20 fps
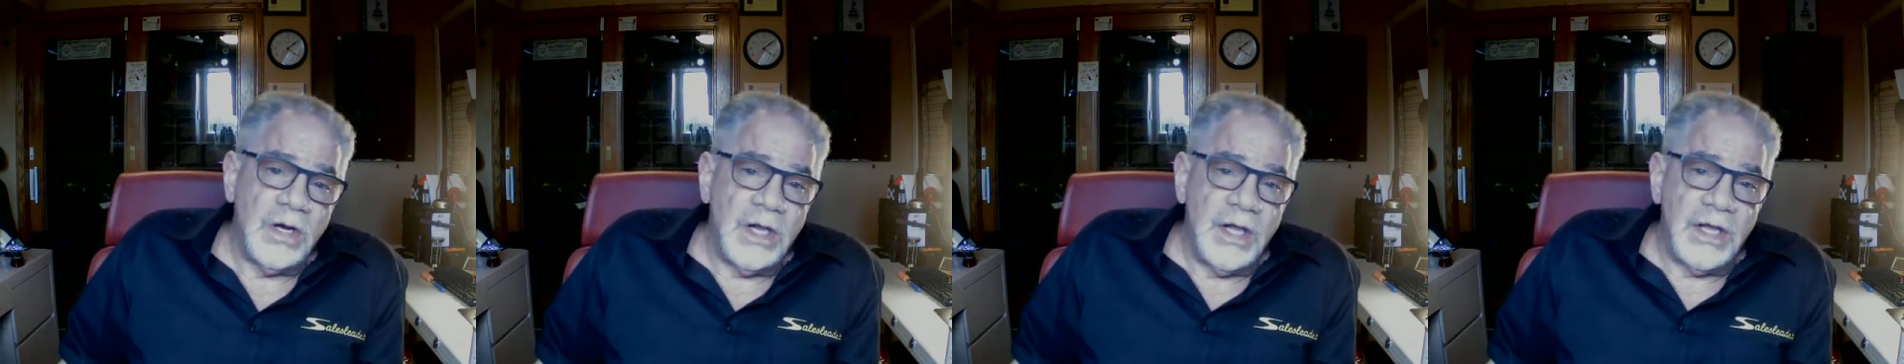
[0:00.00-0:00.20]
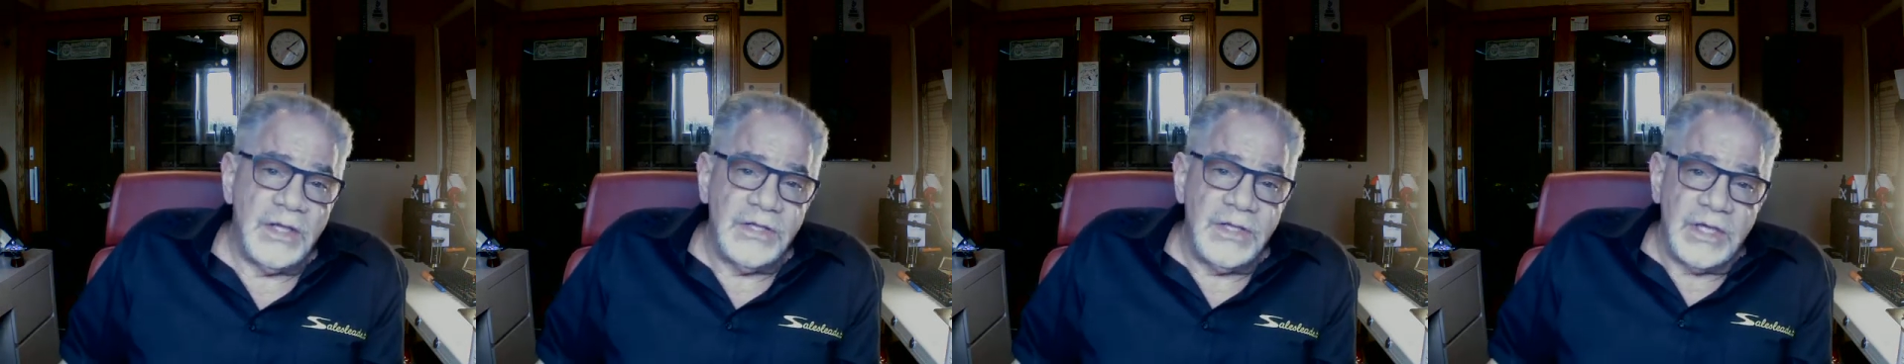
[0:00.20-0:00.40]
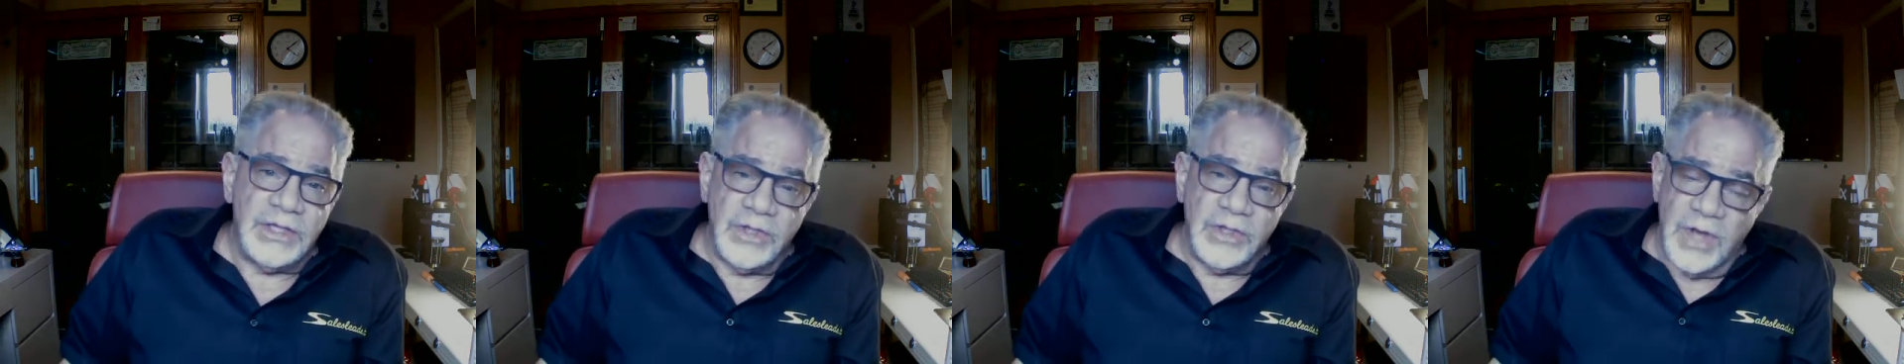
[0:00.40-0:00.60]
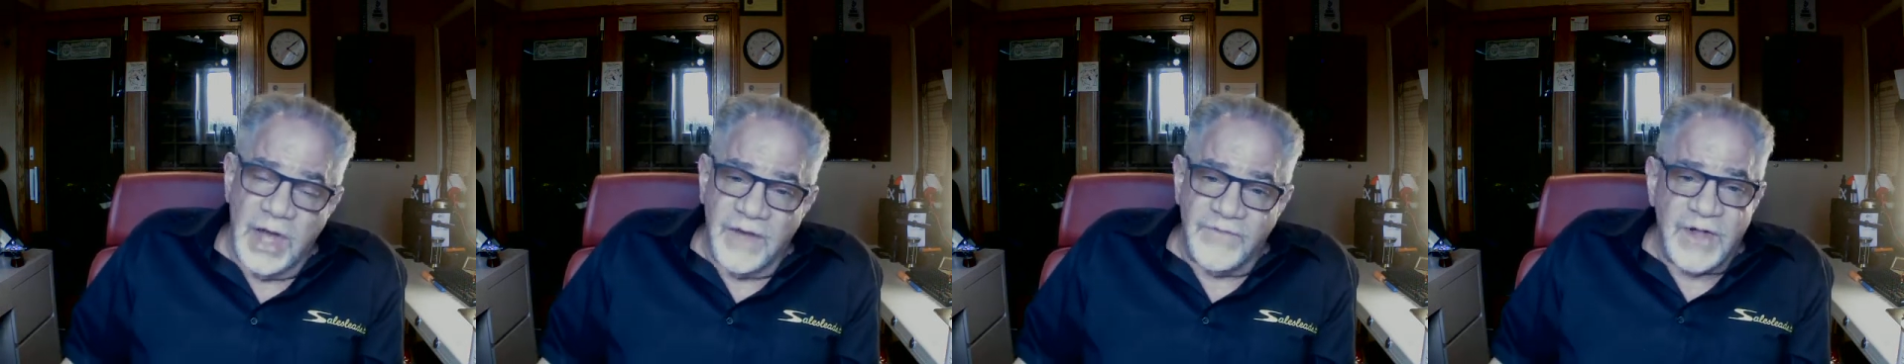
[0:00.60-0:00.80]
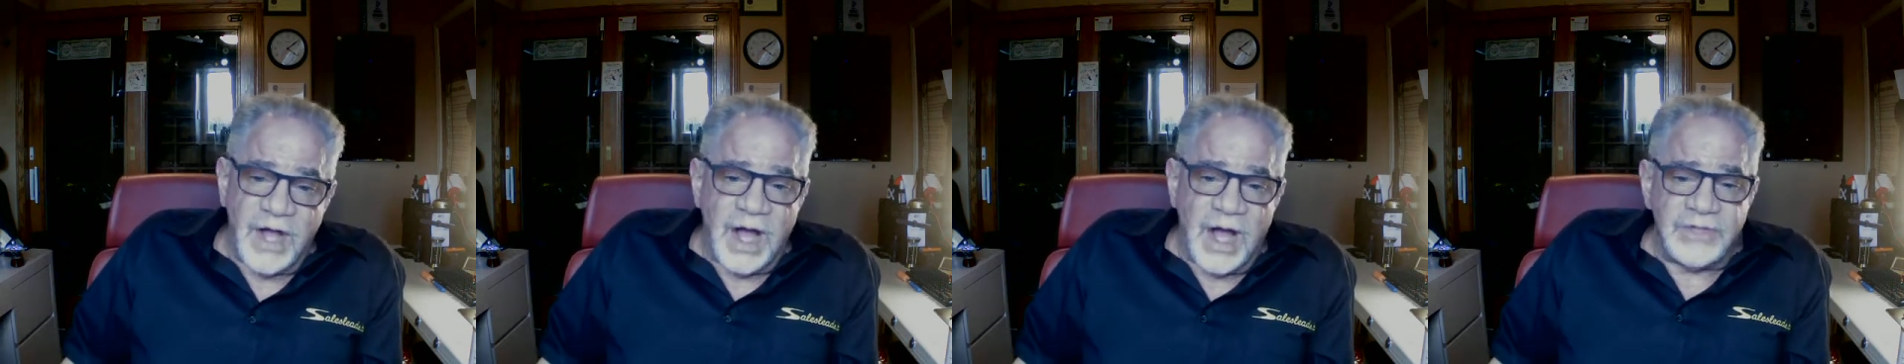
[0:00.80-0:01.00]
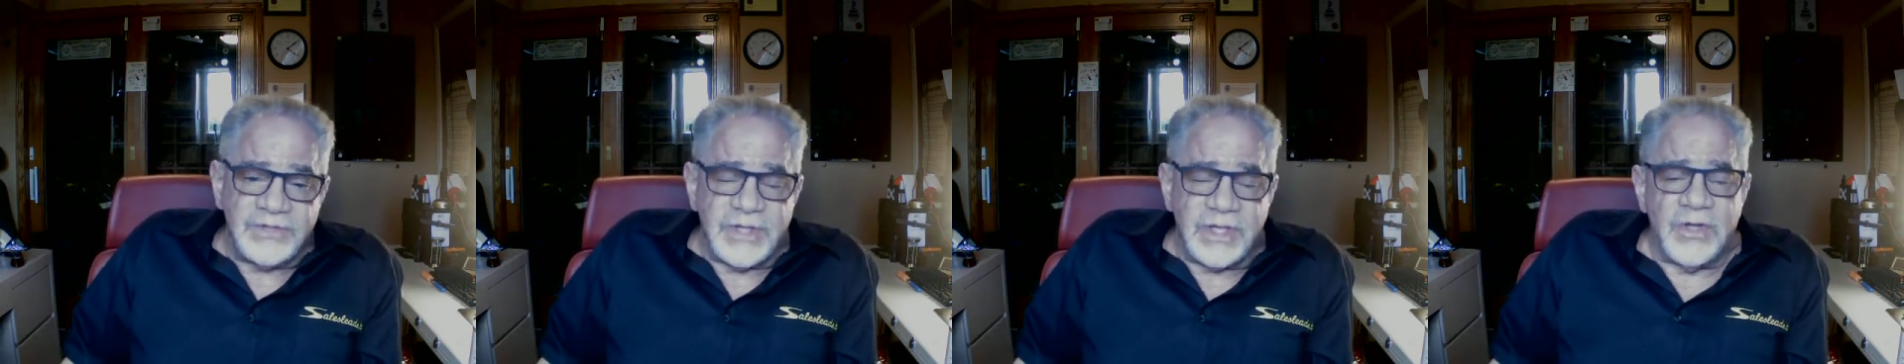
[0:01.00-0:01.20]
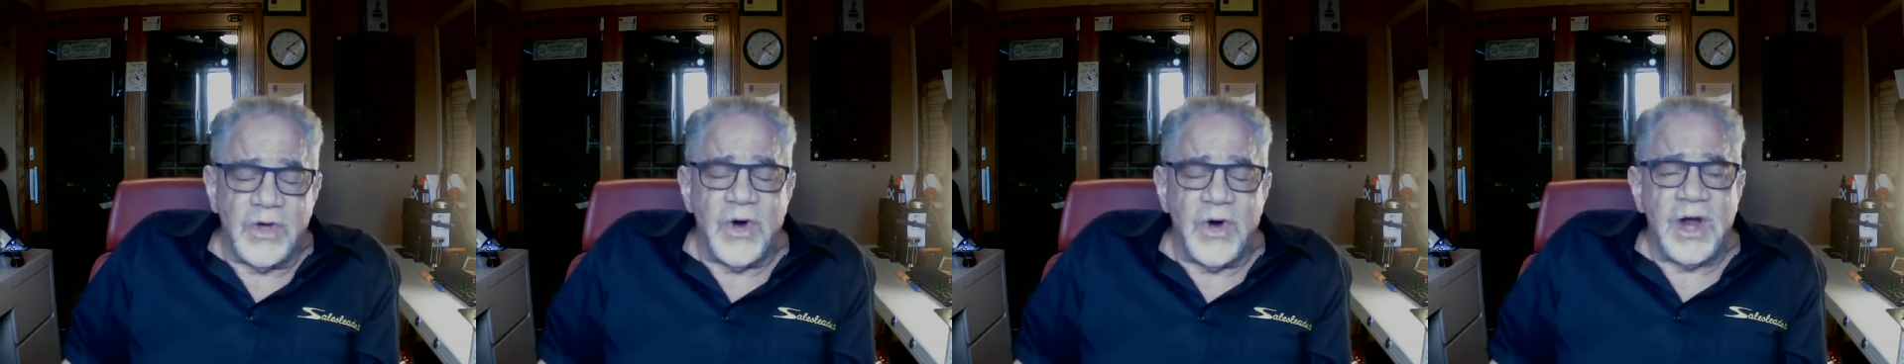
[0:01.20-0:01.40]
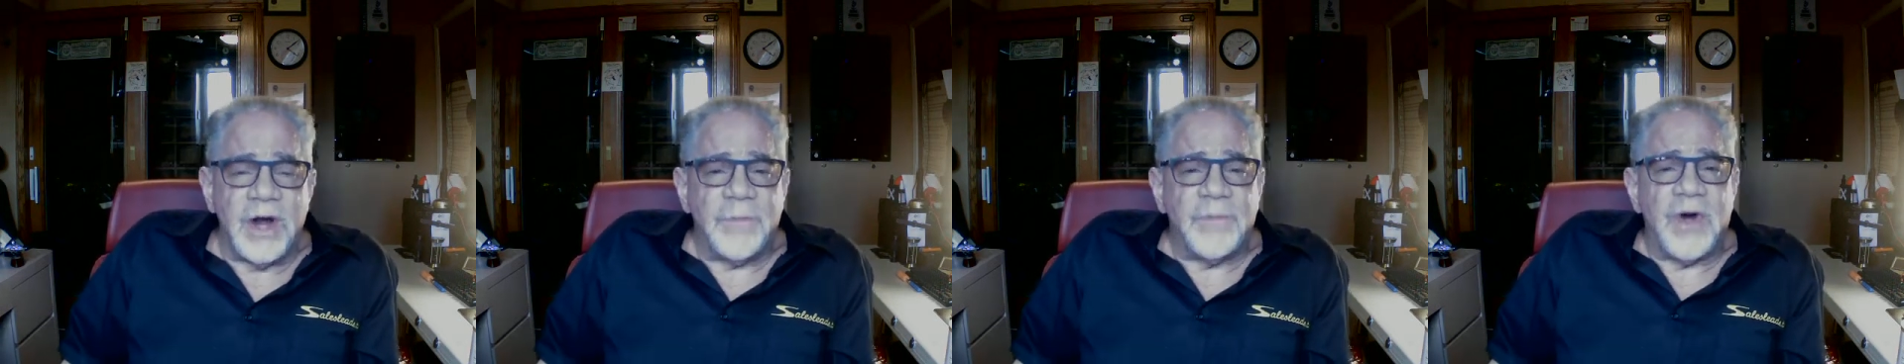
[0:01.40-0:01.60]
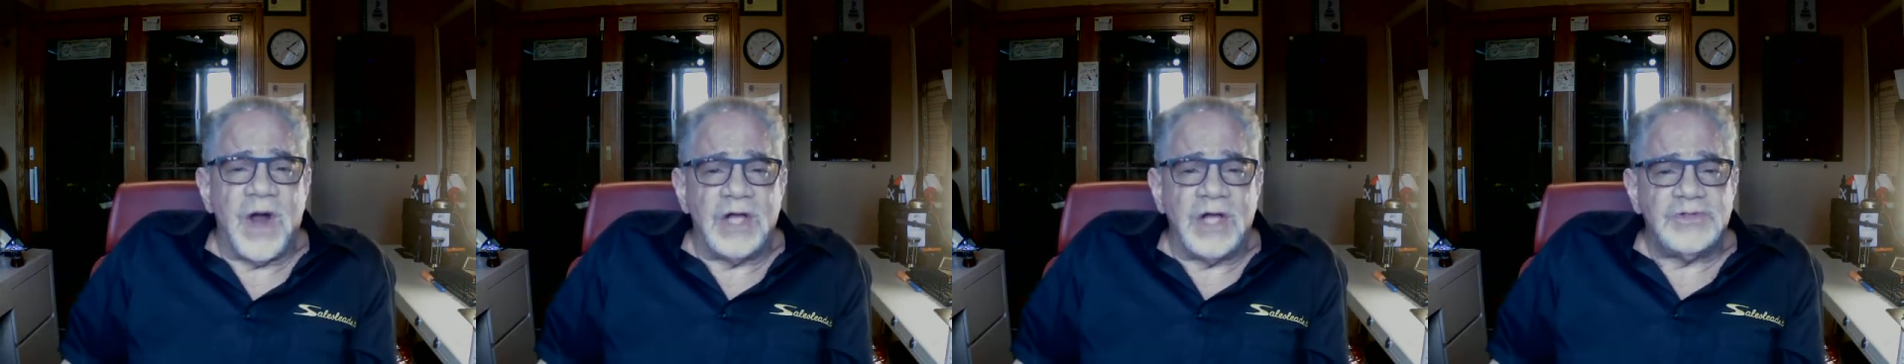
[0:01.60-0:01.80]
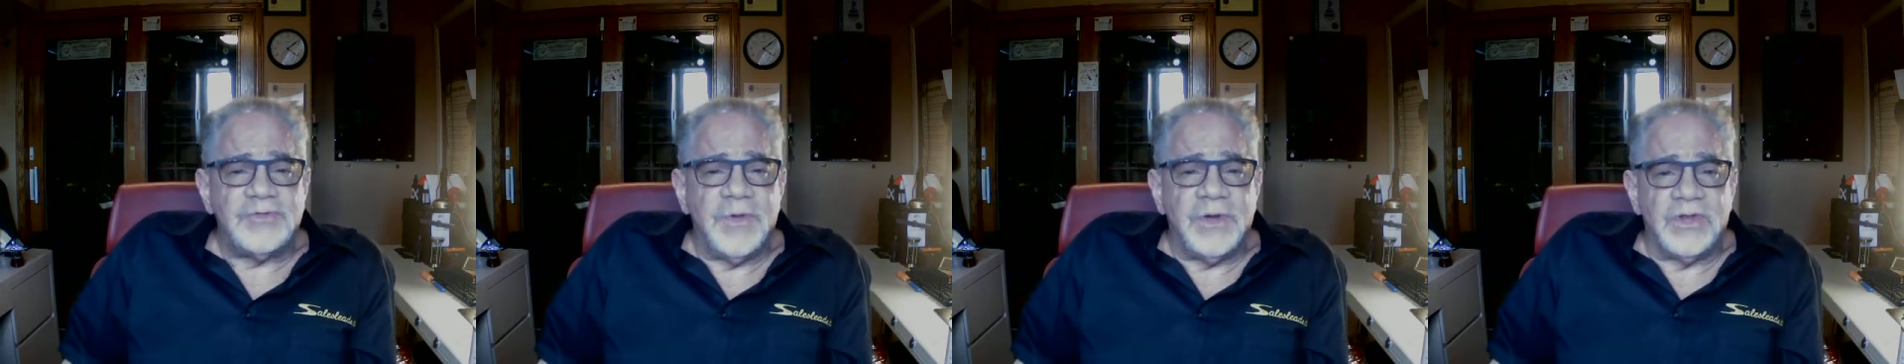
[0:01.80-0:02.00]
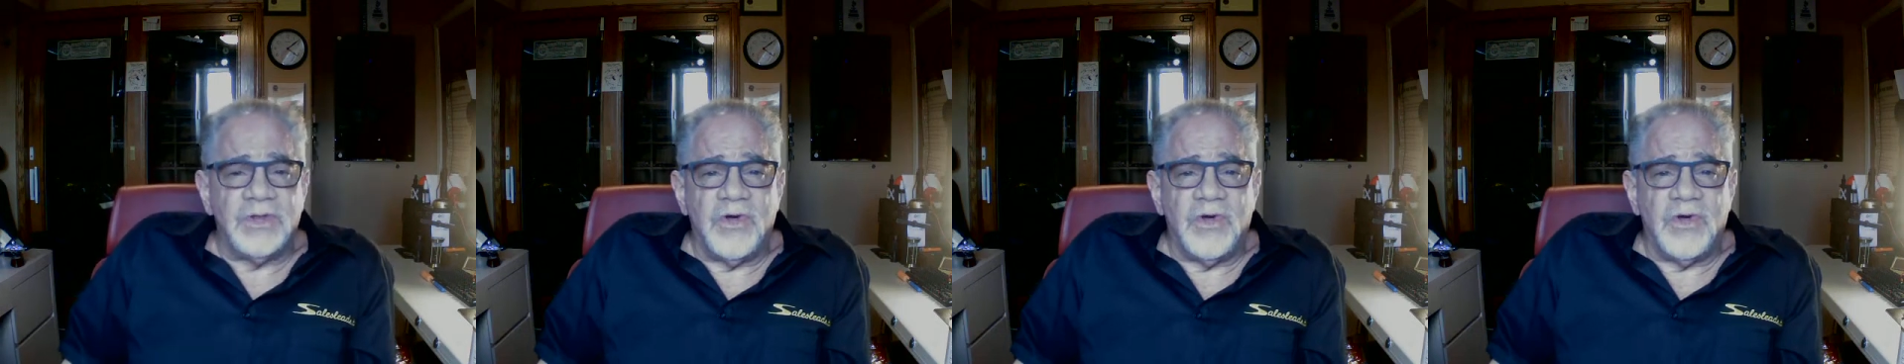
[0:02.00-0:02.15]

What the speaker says: And yeah, you have guys that know how to prospect,